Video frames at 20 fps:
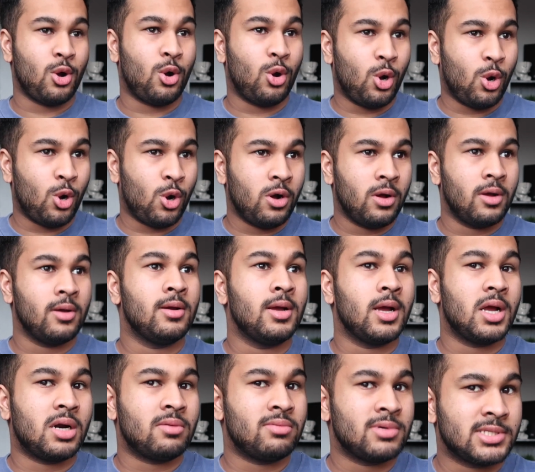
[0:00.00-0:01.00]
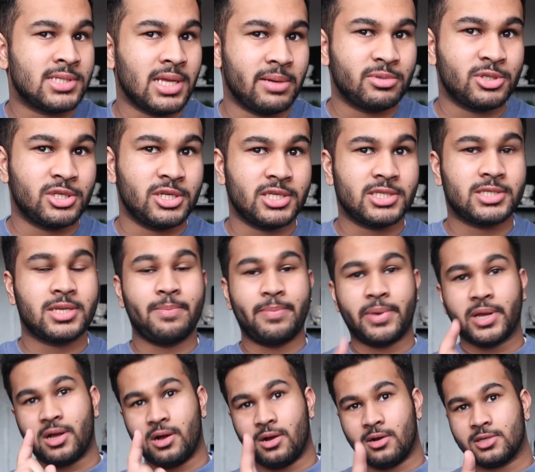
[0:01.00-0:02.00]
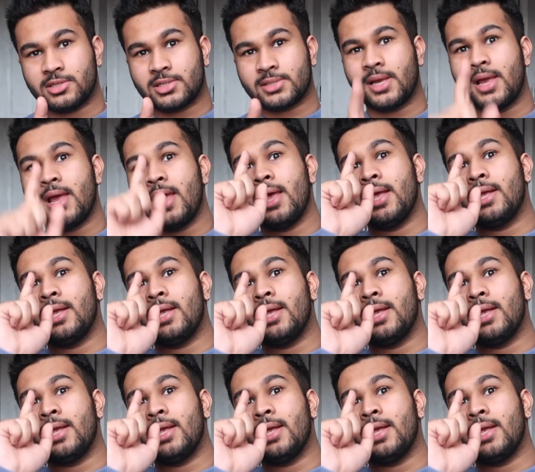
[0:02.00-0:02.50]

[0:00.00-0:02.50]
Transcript: or a receptionist, because